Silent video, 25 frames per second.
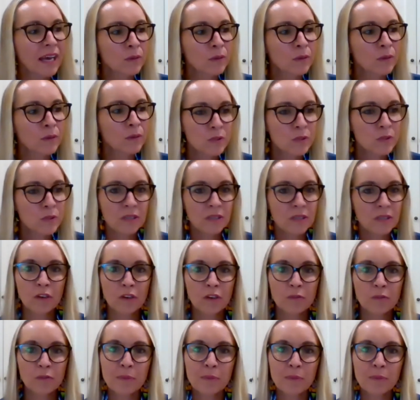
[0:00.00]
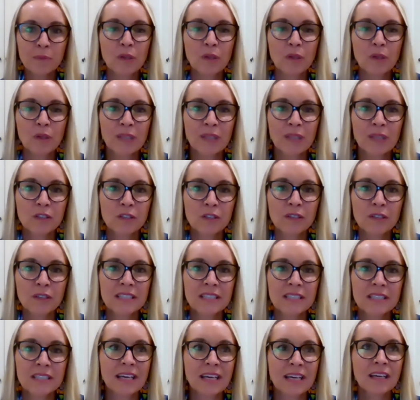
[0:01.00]
And also a lot of people, what they're
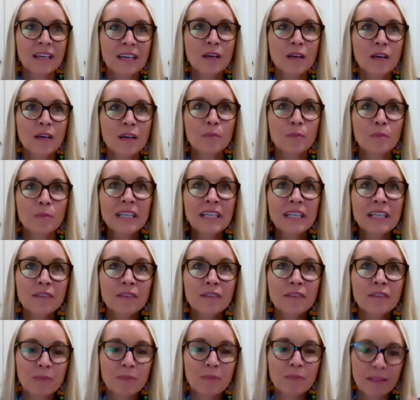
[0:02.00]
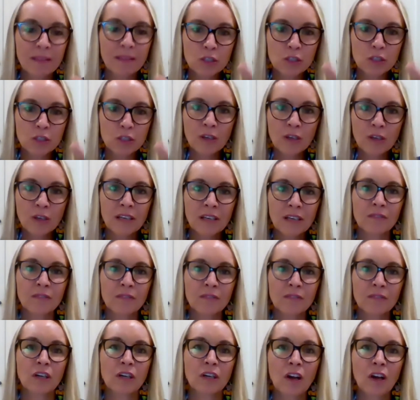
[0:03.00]
doing is they believe that by the turning
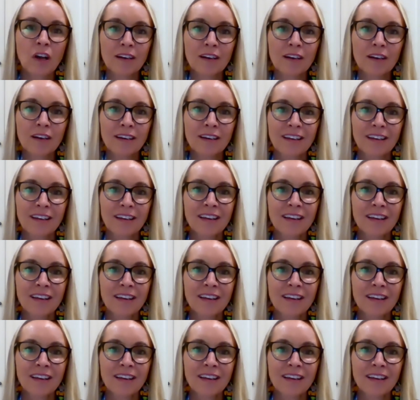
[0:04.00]
of the clock,